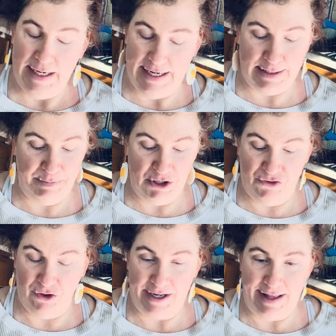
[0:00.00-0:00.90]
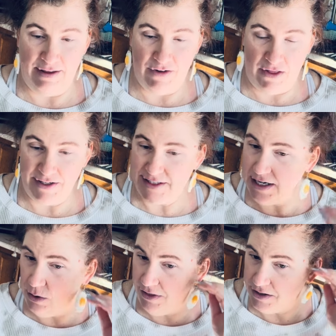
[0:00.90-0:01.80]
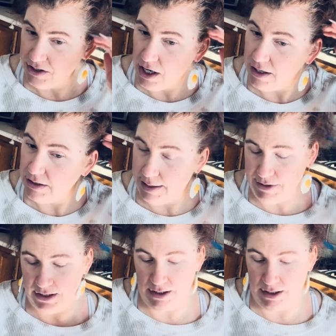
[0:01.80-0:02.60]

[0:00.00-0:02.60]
It's beautiful and I love all this snow, and I'm not going